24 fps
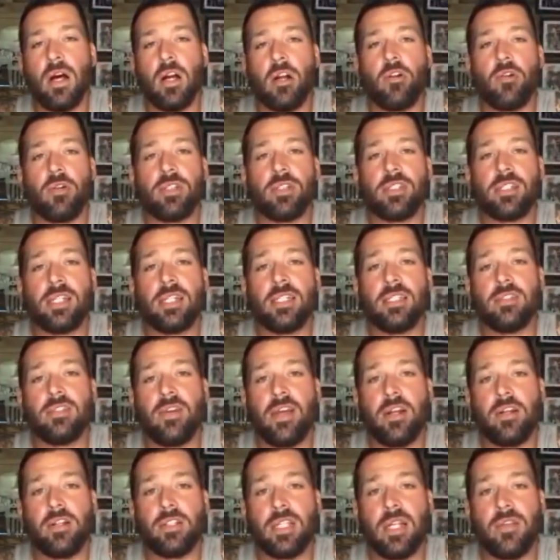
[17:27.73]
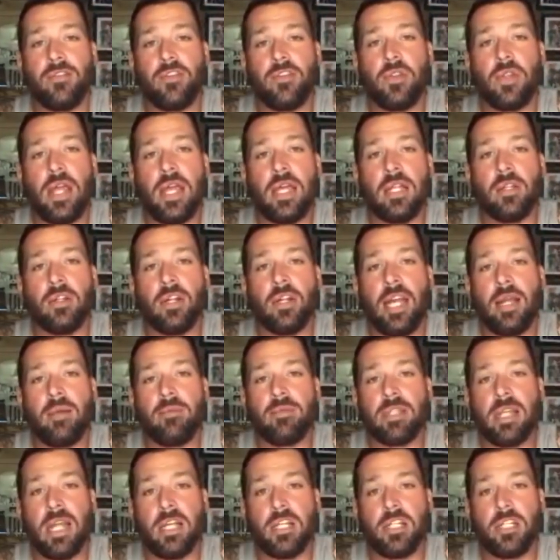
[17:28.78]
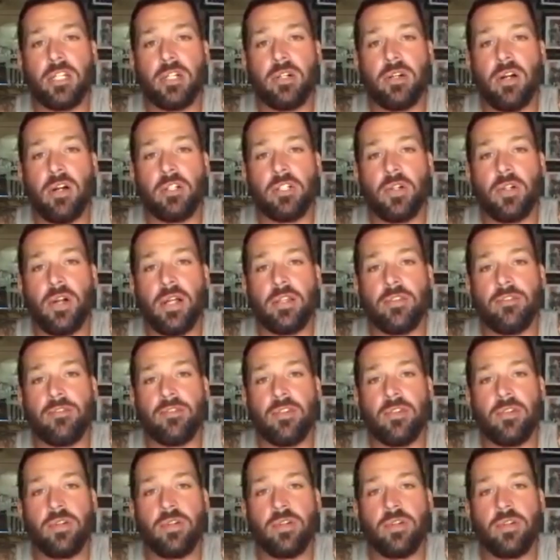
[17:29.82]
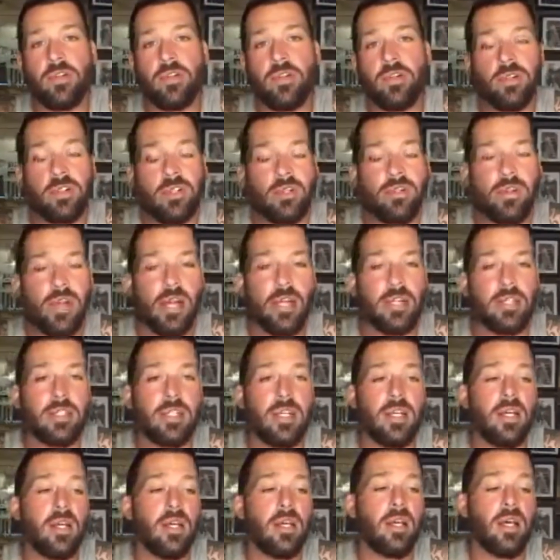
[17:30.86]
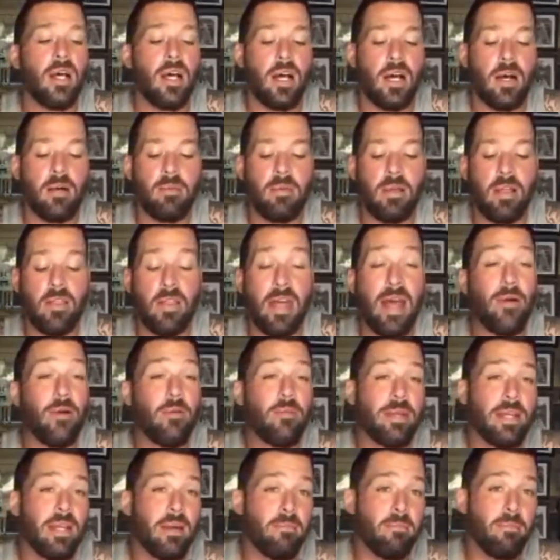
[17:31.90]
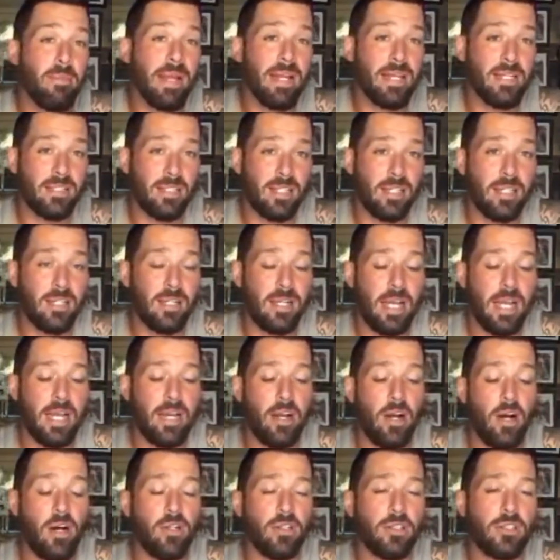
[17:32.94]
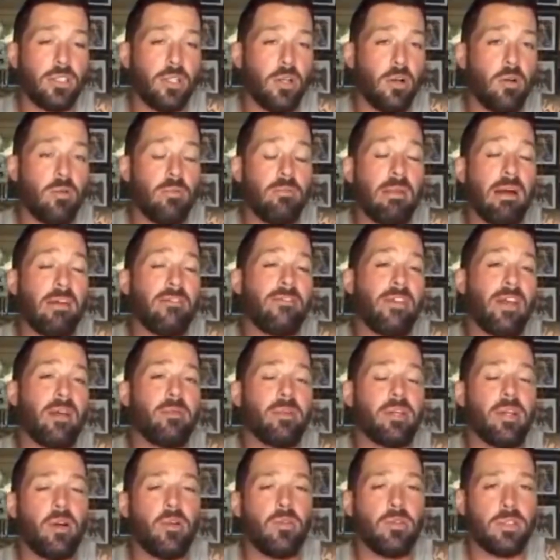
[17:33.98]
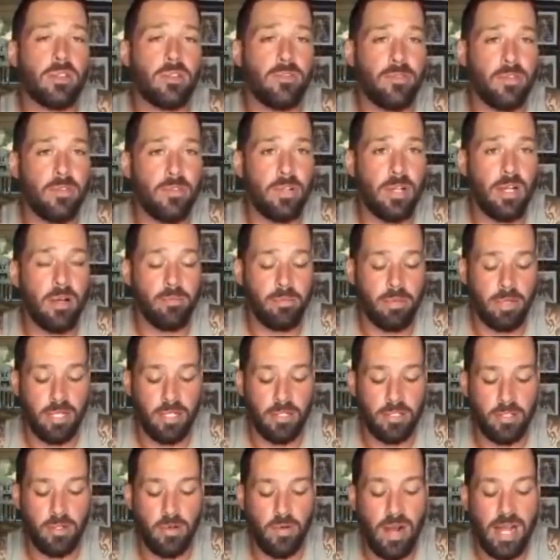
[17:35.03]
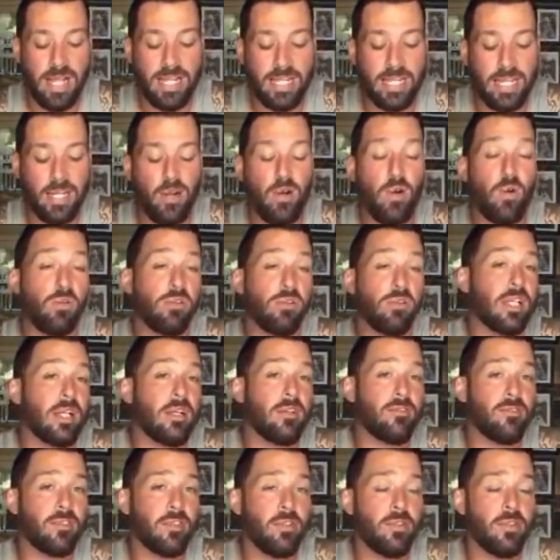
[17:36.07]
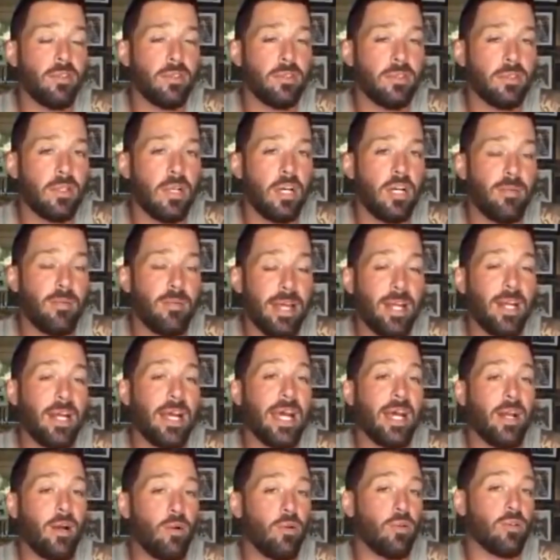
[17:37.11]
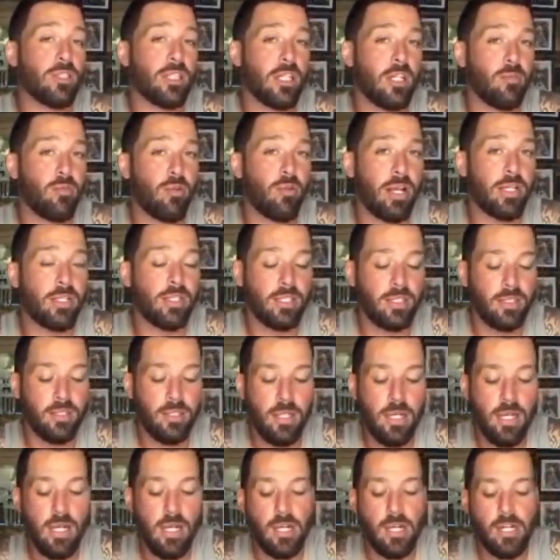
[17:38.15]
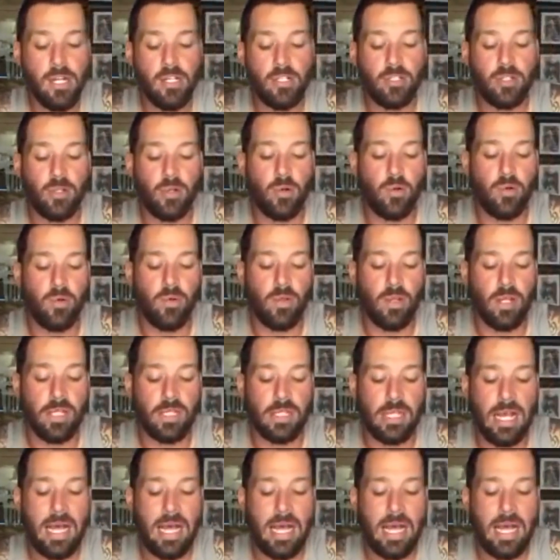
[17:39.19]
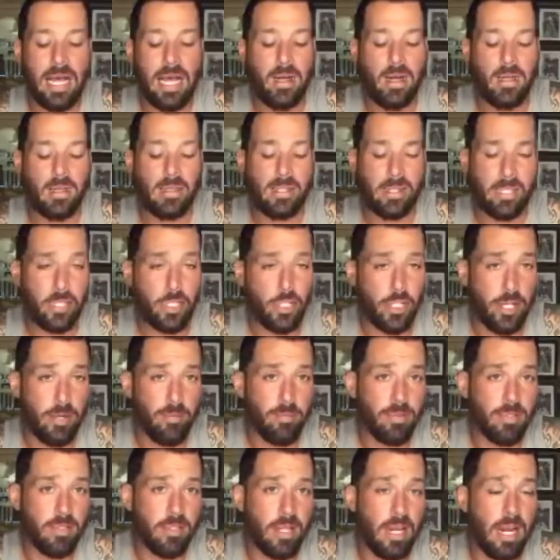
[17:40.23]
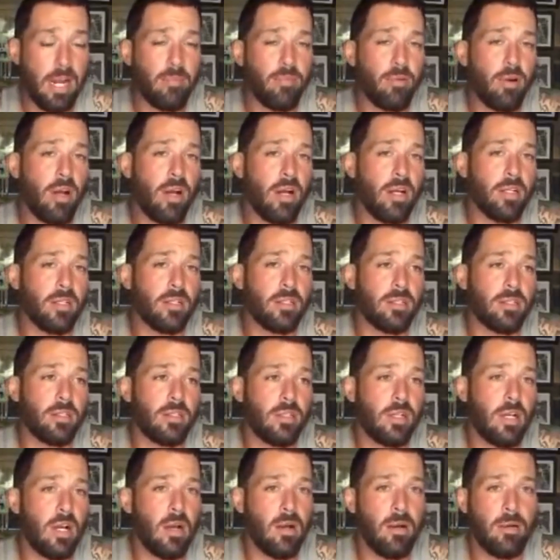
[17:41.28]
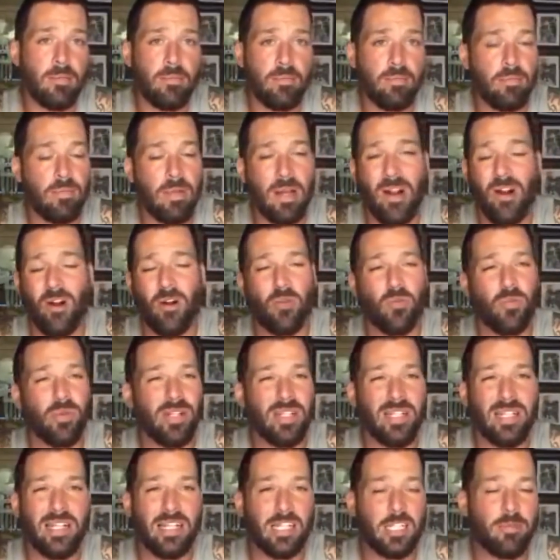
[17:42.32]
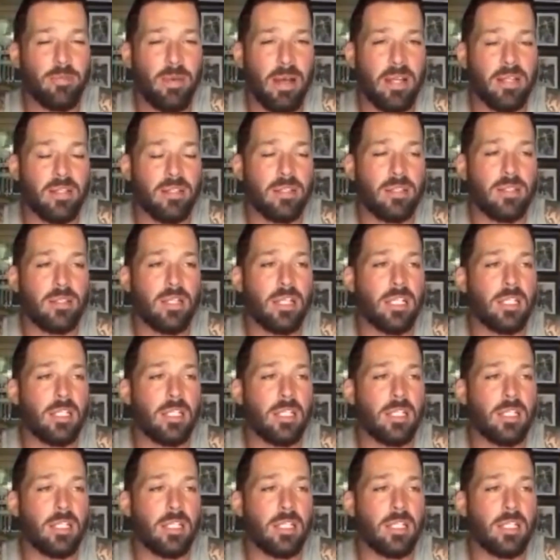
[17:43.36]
Chris Kinsvader said, if you do the Angler Games next year, I'll donate the food and cater the event. That would be amazing. And also, my family owns a food company, so I can get wholesale food at wholesale pricing. So, like, the hot dogs and the chips that I brought aren't really an expense.